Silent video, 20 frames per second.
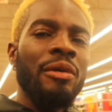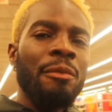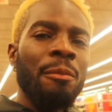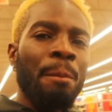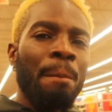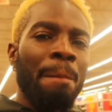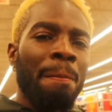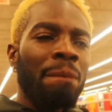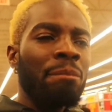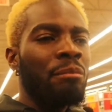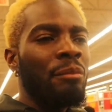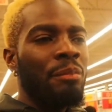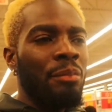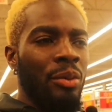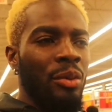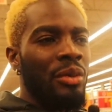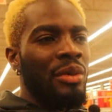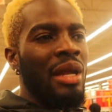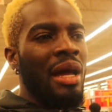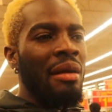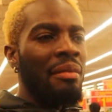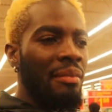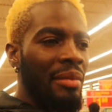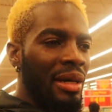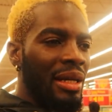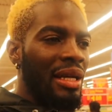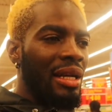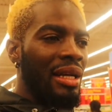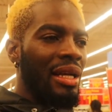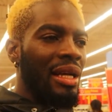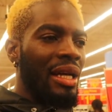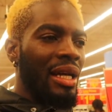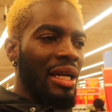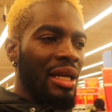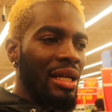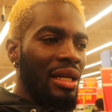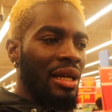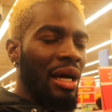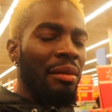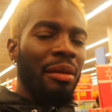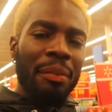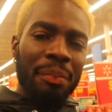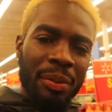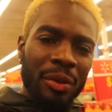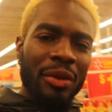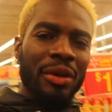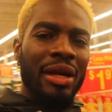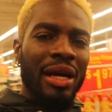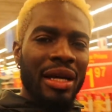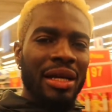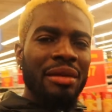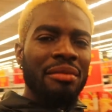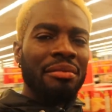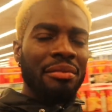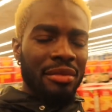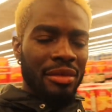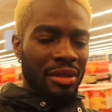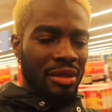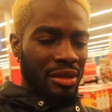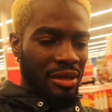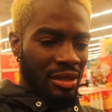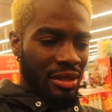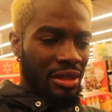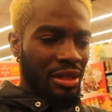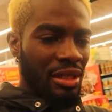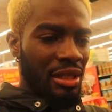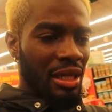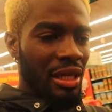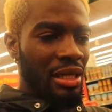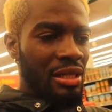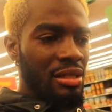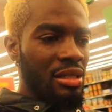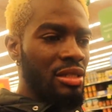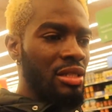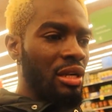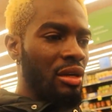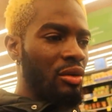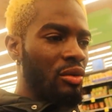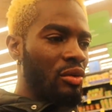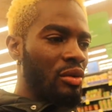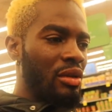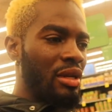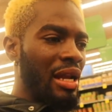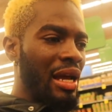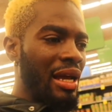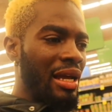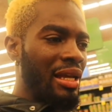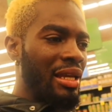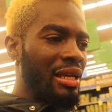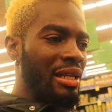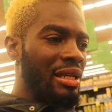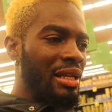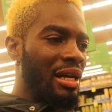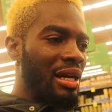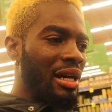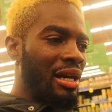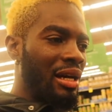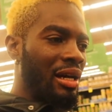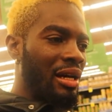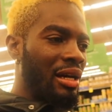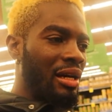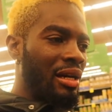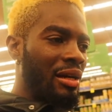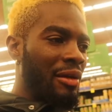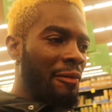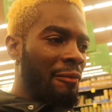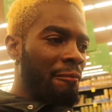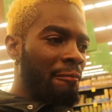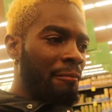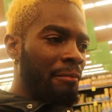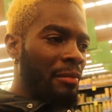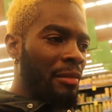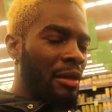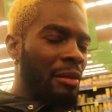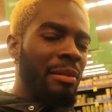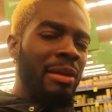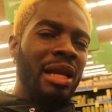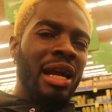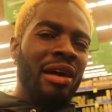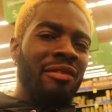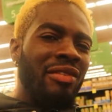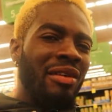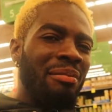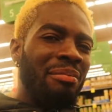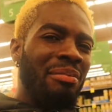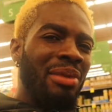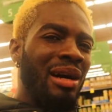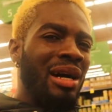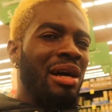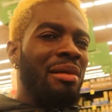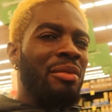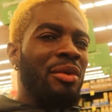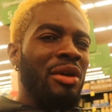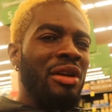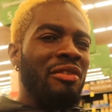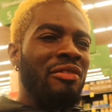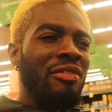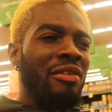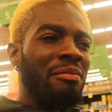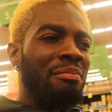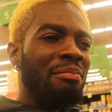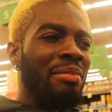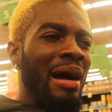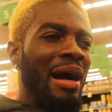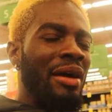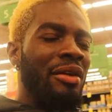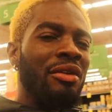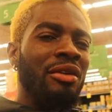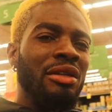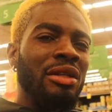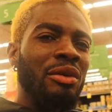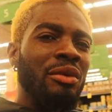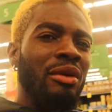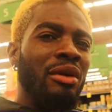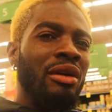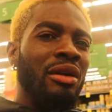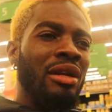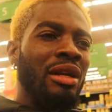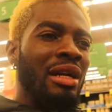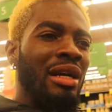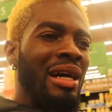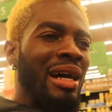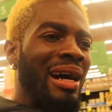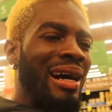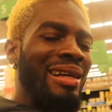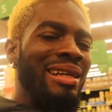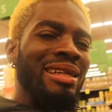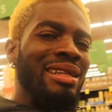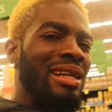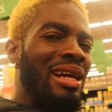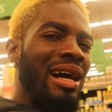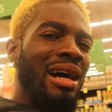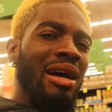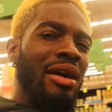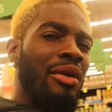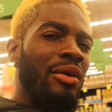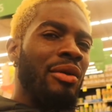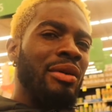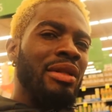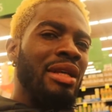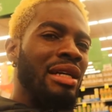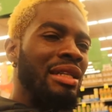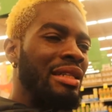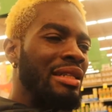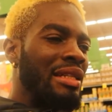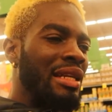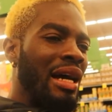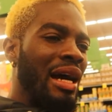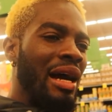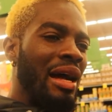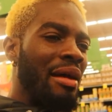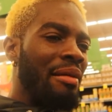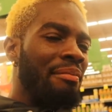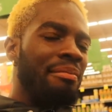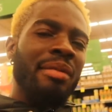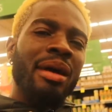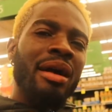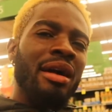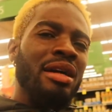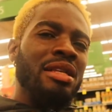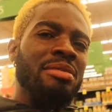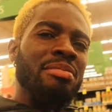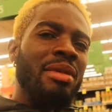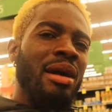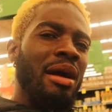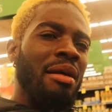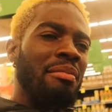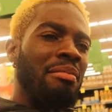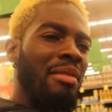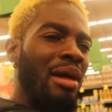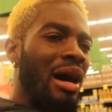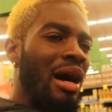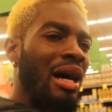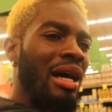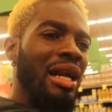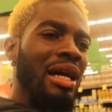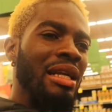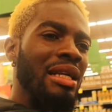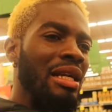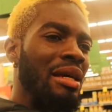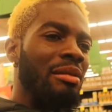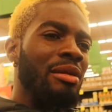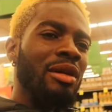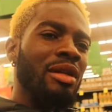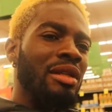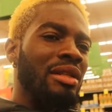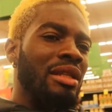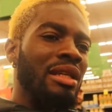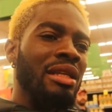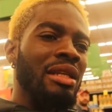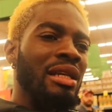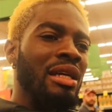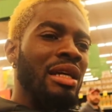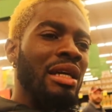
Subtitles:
I'm proud of my mother, like, I'm proud of him. And he's such a good, like, he not, me not have a bag of money to buy down the world, and he not go out and he not embarrass me or ball and them little thing